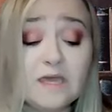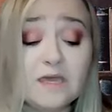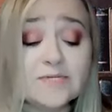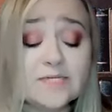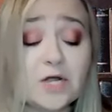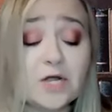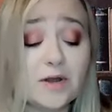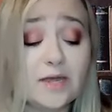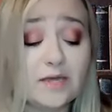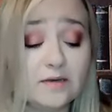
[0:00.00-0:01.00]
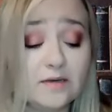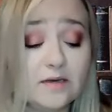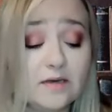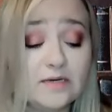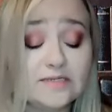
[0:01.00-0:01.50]
He was hungry.
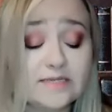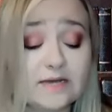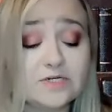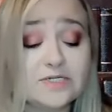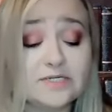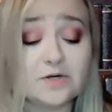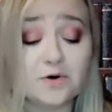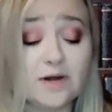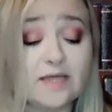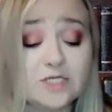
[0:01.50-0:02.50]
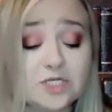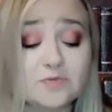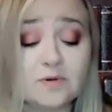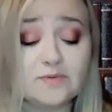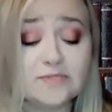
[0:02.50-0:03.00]
Cyrus
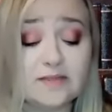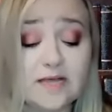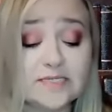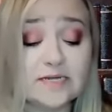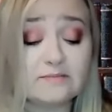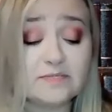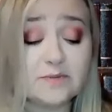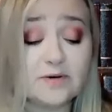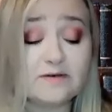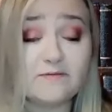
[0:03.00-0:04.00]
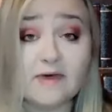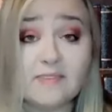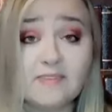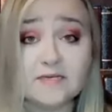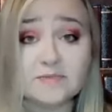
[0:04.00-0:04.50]
cringed. When was the last time someone had
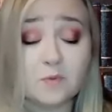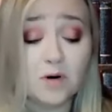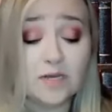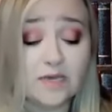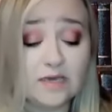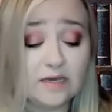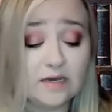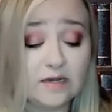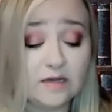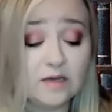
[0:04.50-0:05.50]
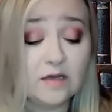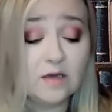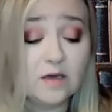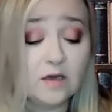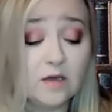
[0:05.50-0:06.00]
fed this poor kid?
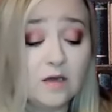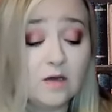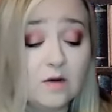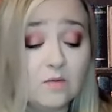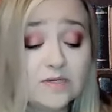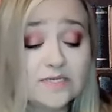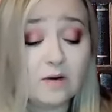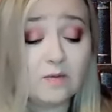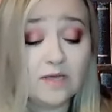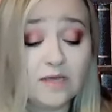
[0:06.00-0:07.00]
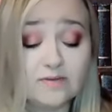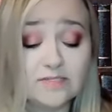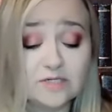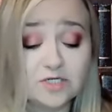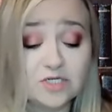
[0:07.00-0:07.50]
Was that what he
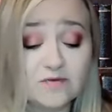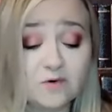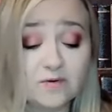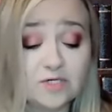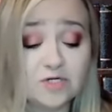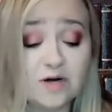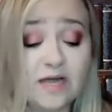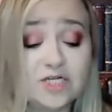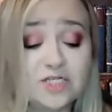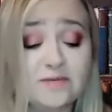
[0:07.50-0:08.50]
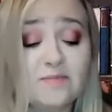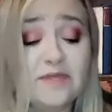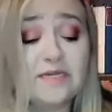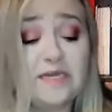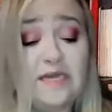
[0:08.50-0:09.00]
was searching for in the trash?
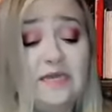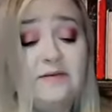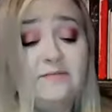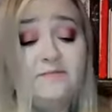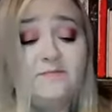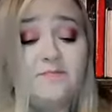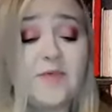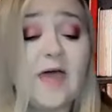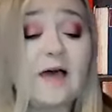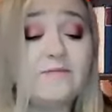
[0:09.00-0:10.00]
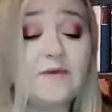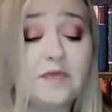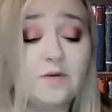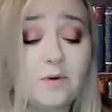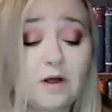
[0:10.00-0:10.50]
Something to eat? The half
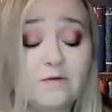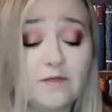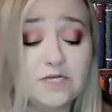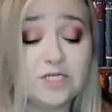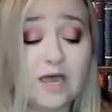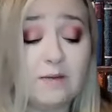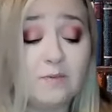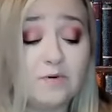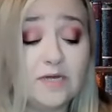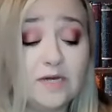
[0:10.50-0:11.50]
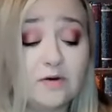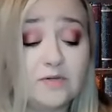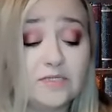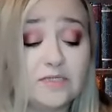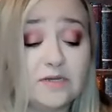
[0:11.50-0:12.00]
eaten brown fleshed apple he
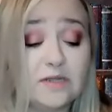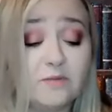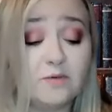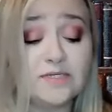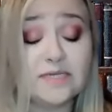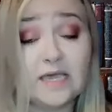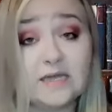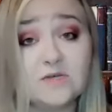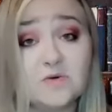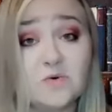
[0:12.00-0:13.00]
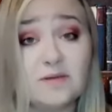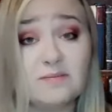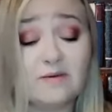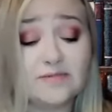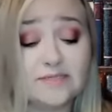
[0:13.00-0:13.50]
noticed in the boy's hand told
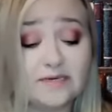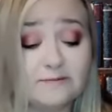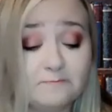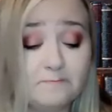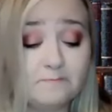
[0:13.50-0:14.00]
him that was it,